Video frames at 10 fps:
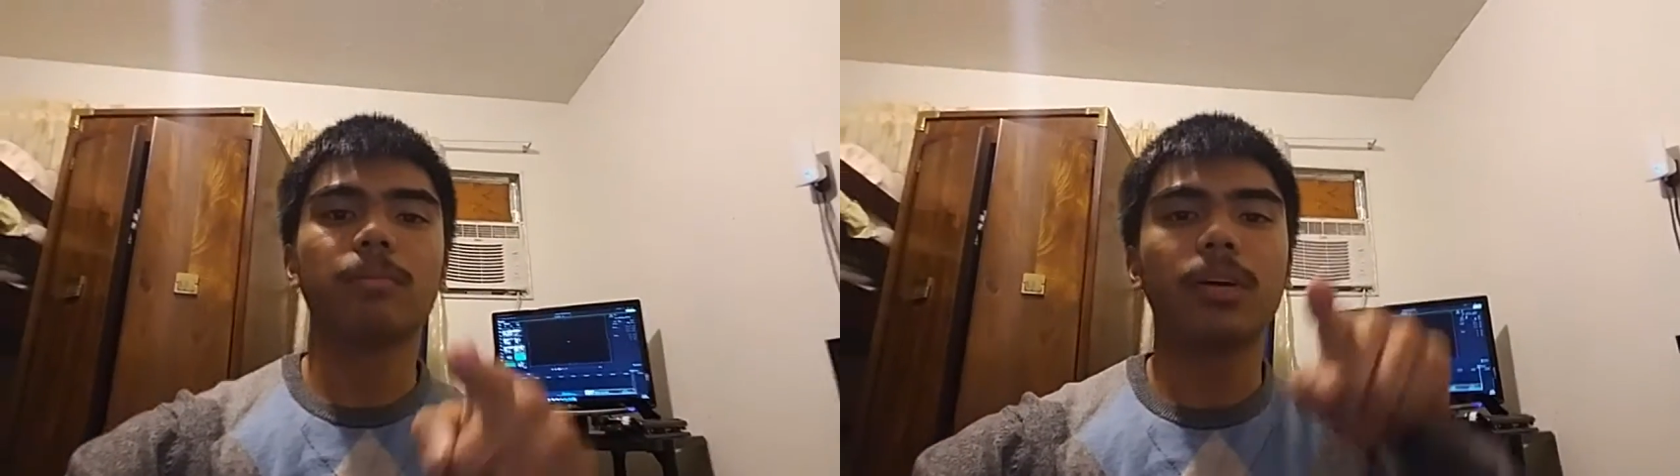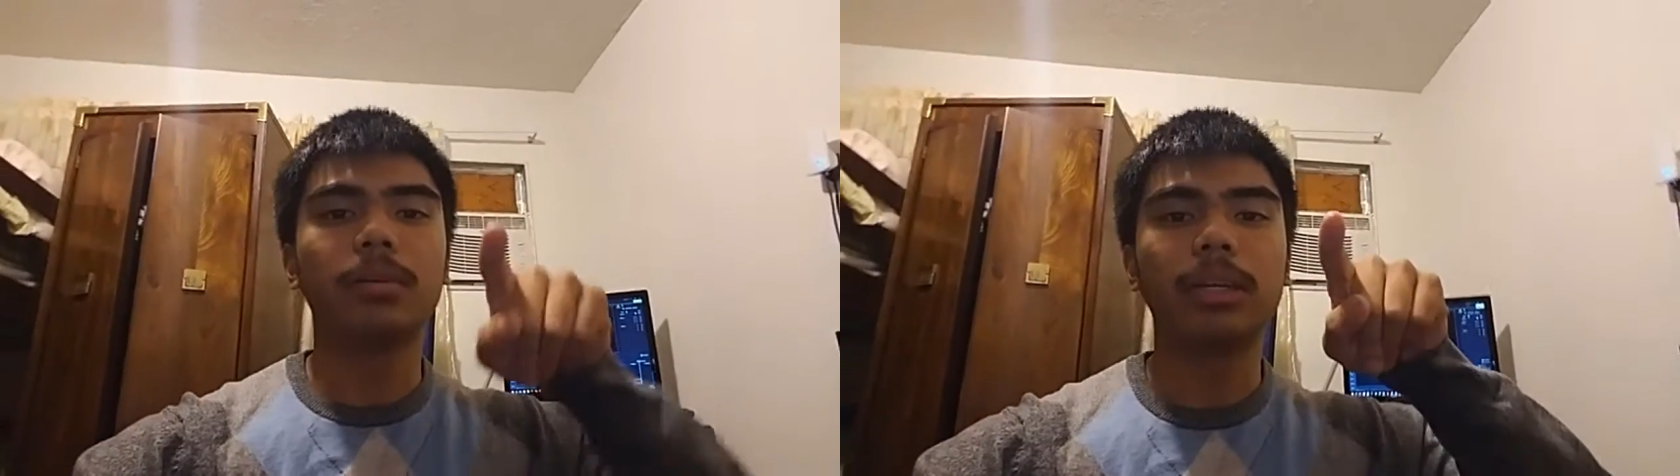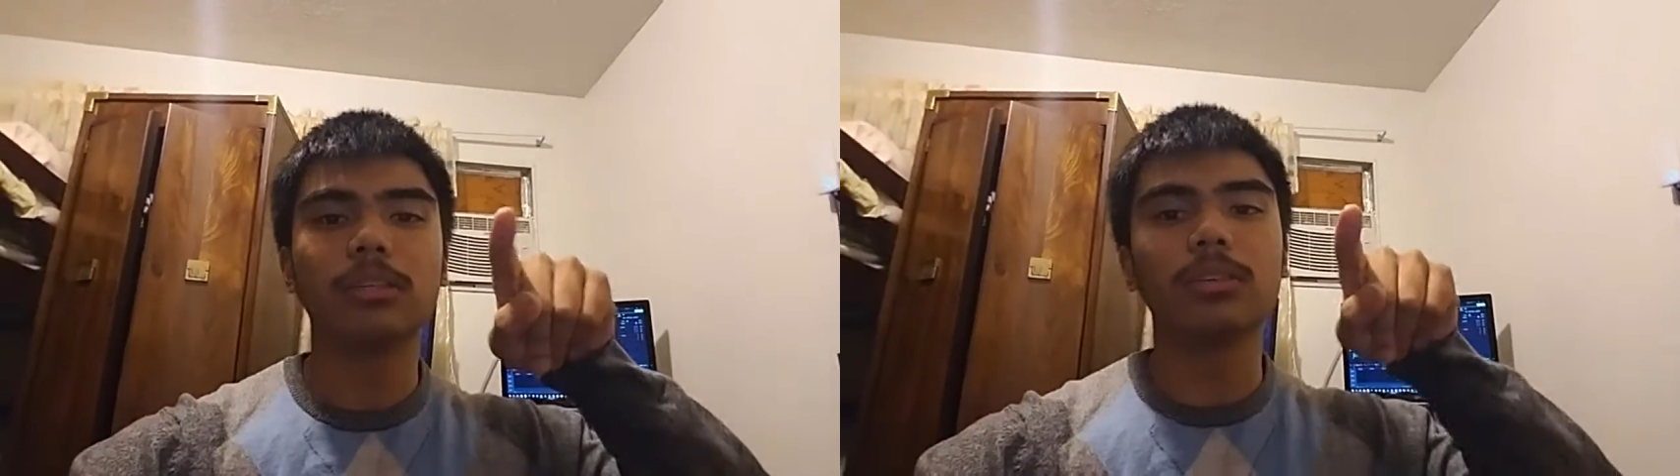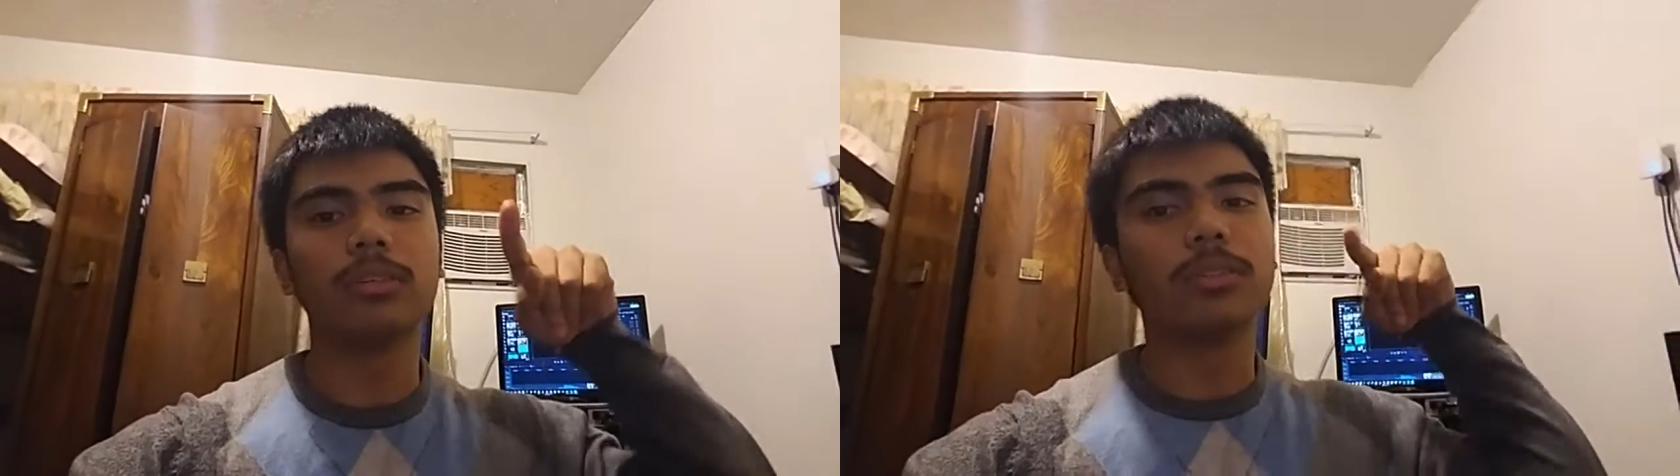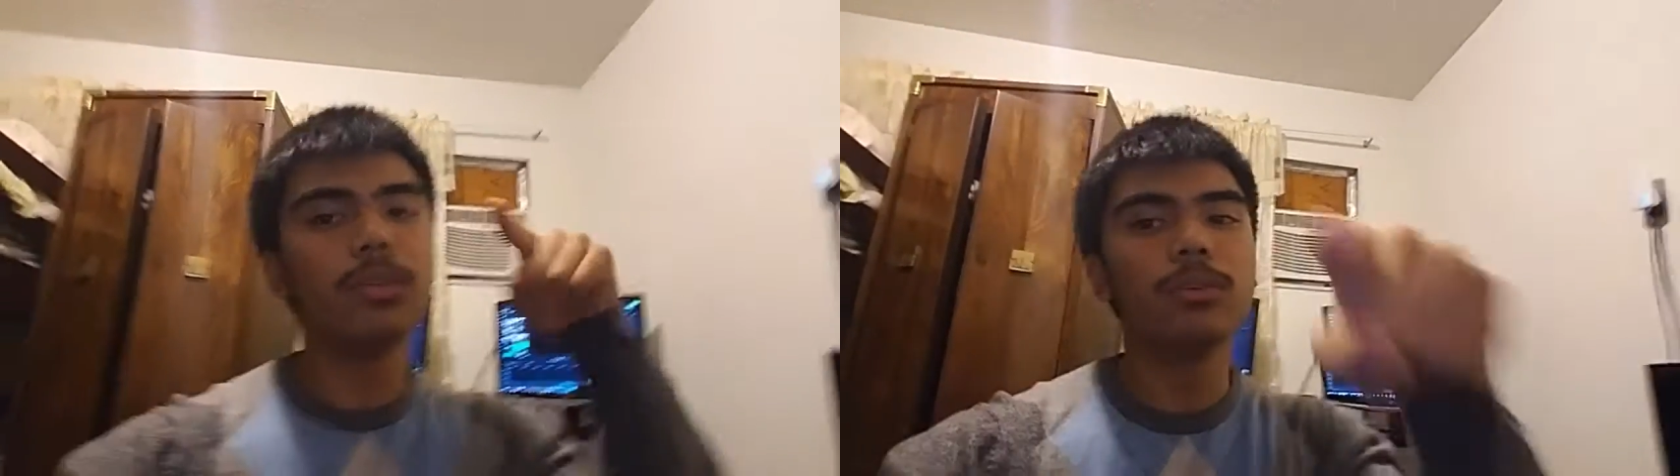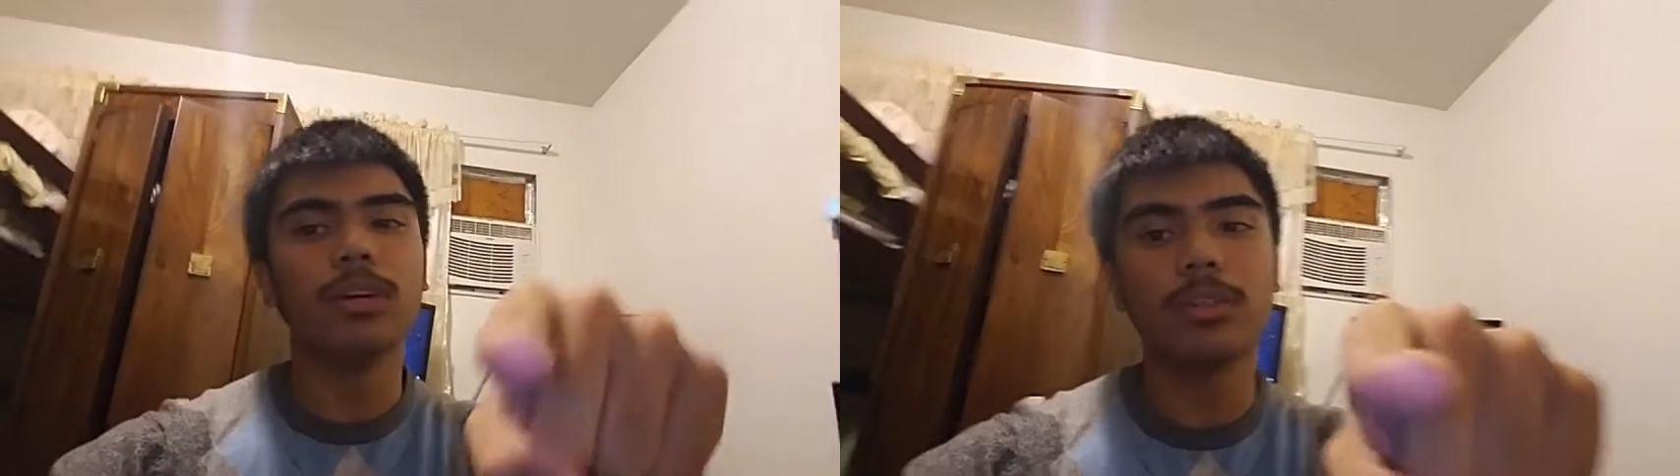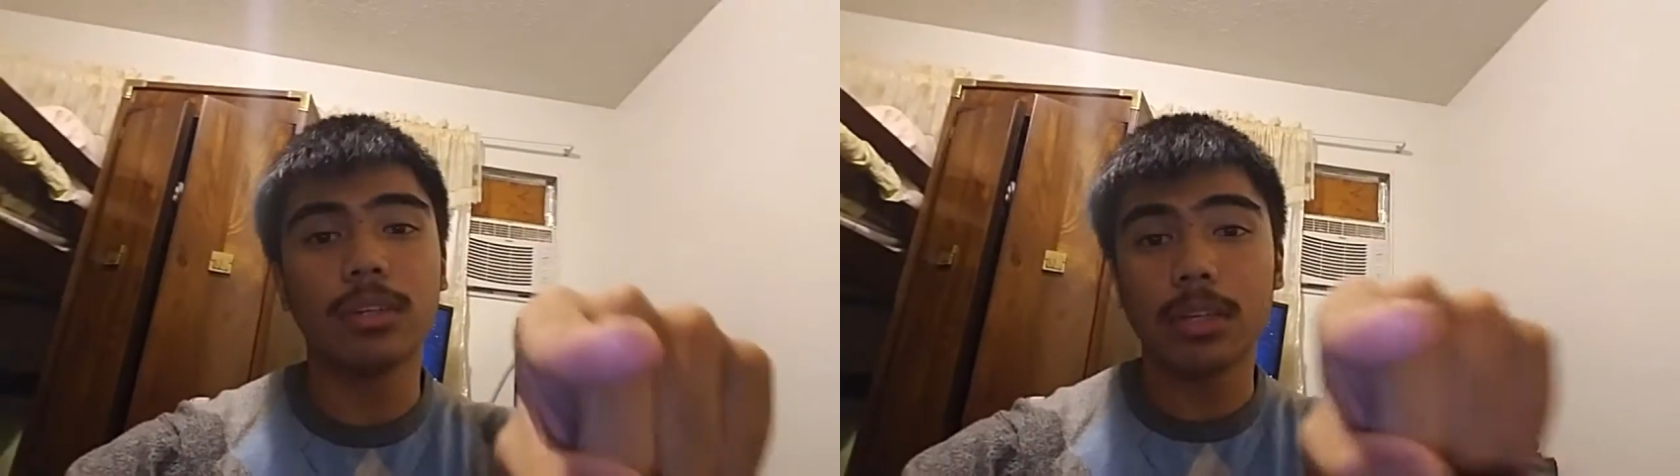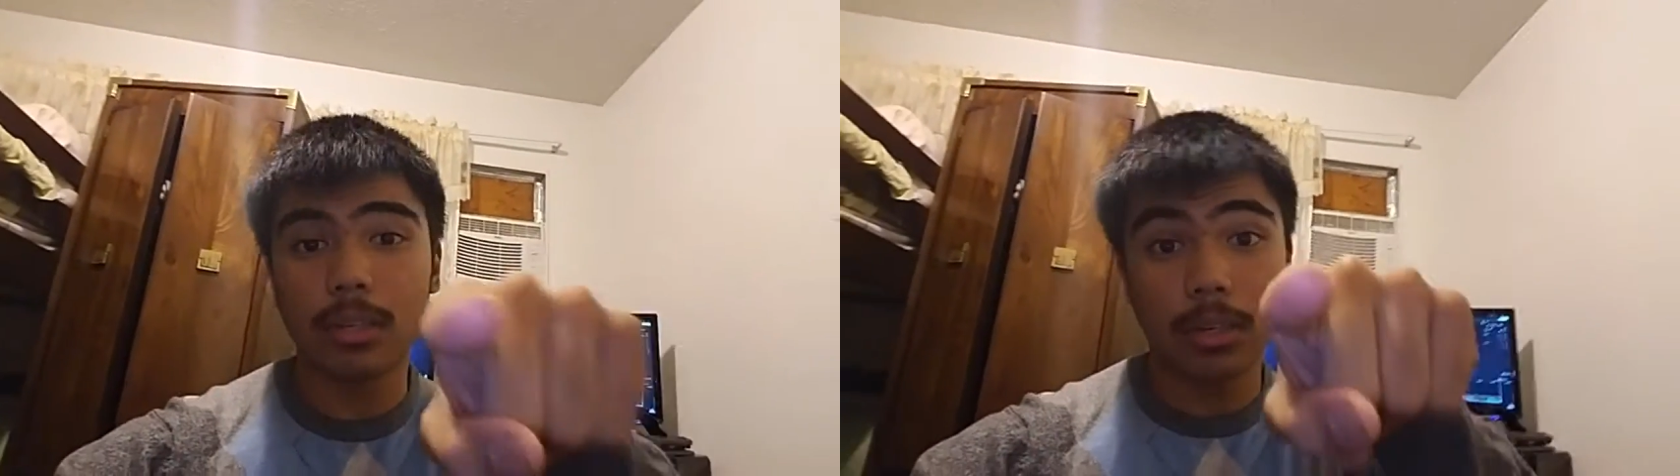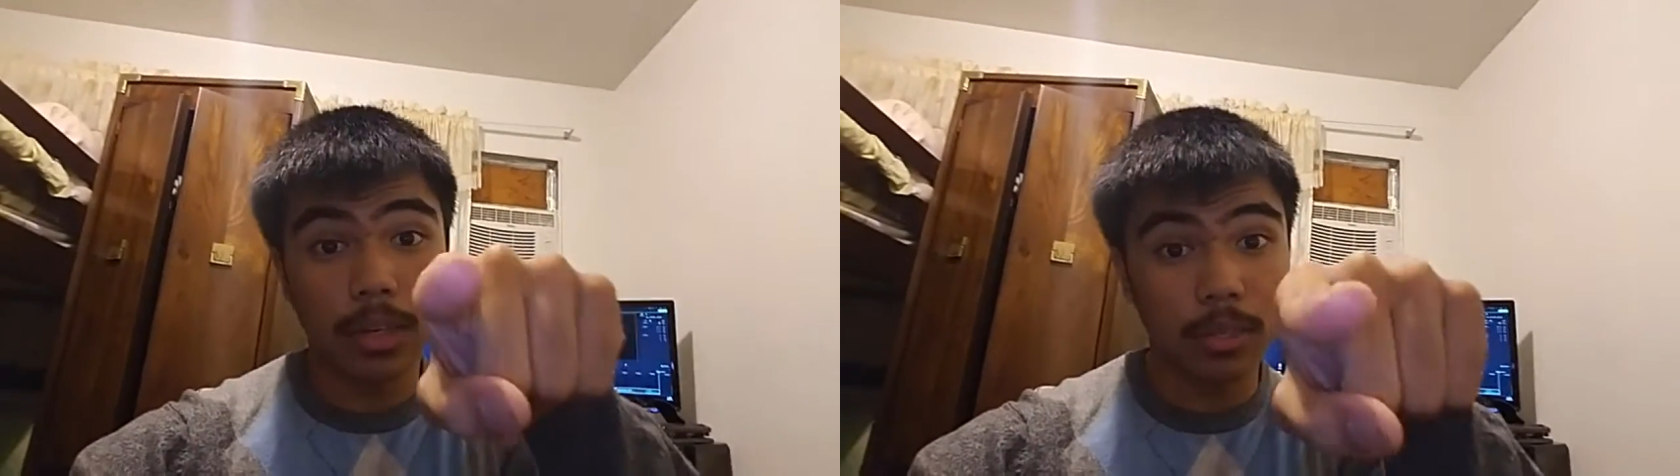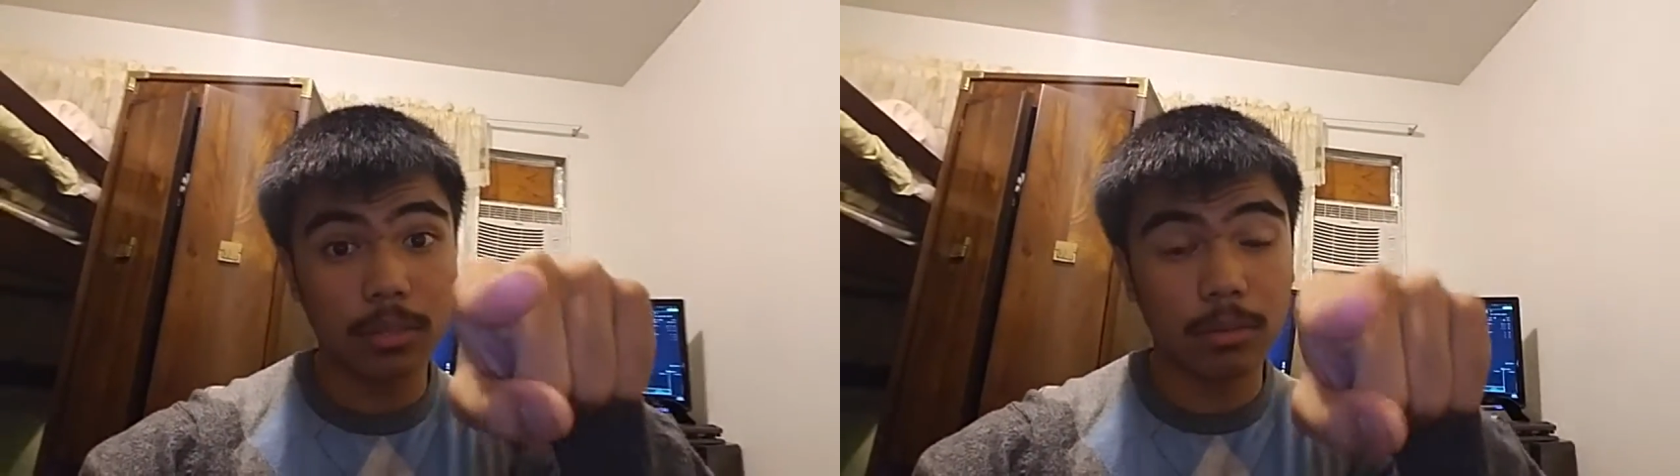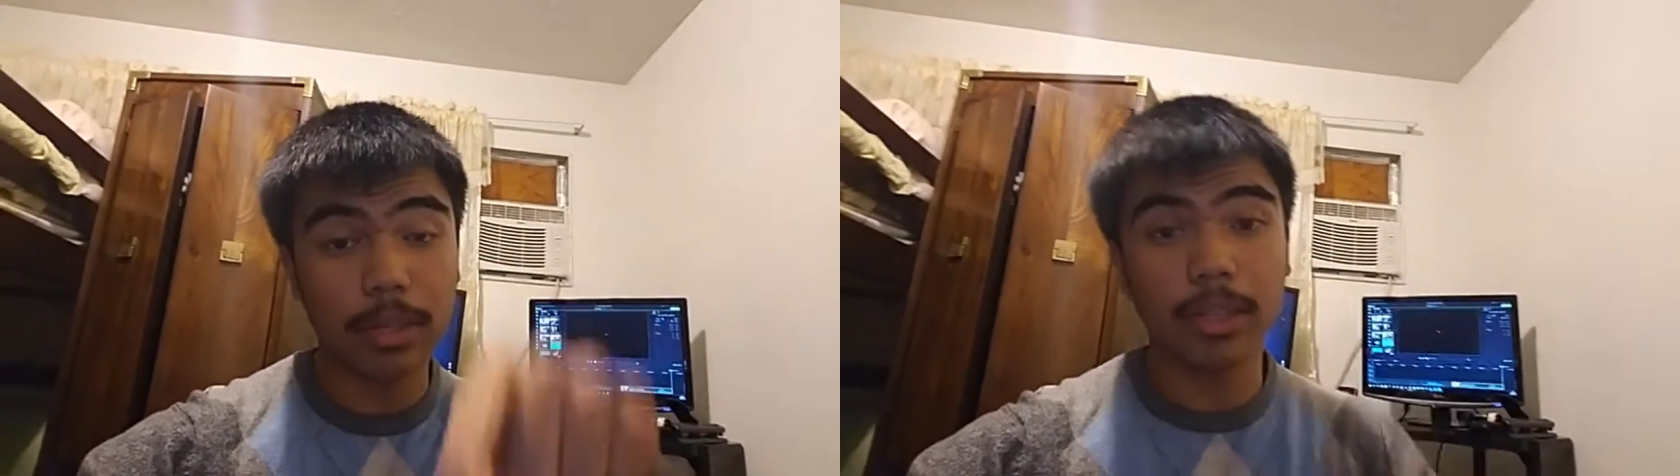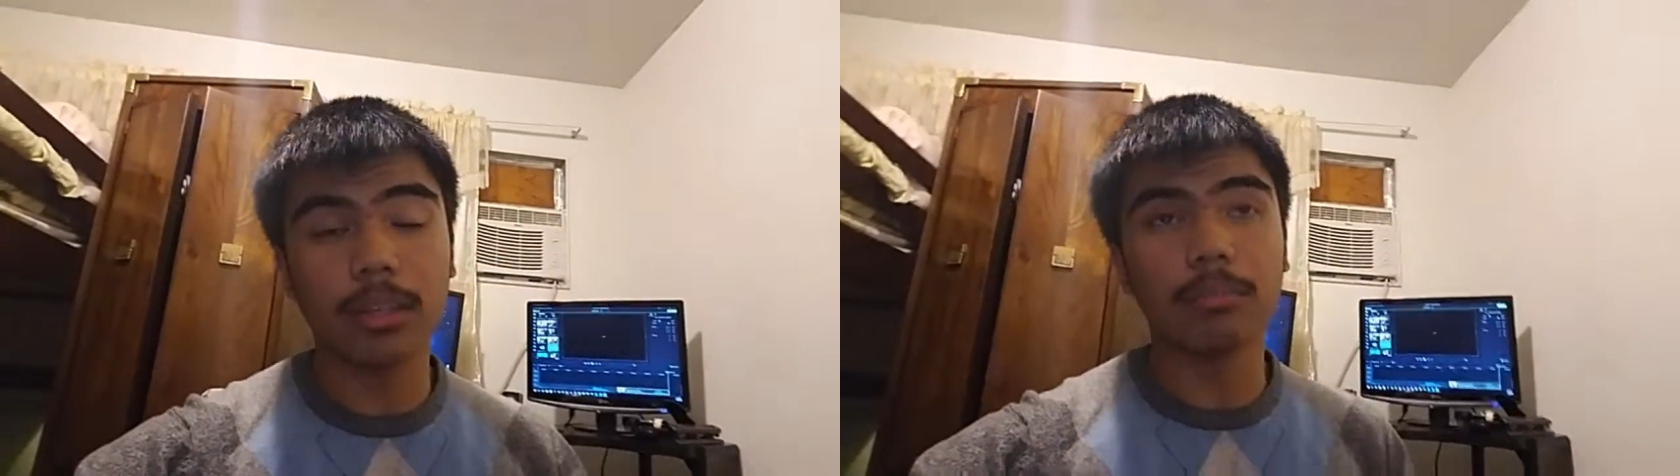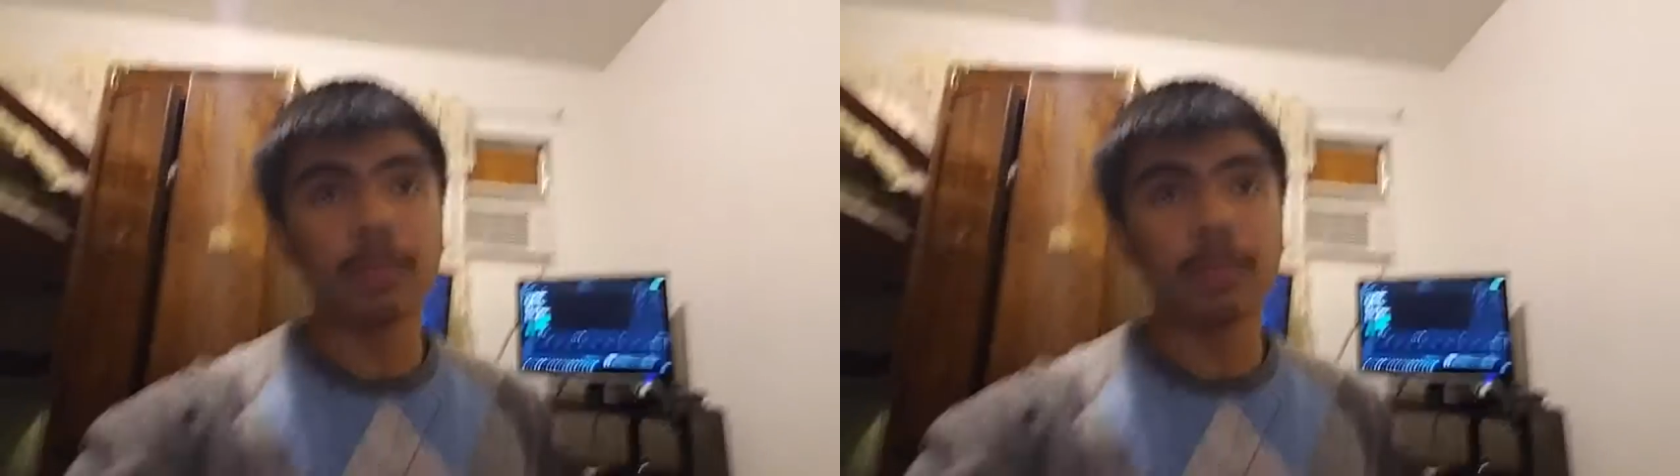Our next goal is 200. That's our next goal right there.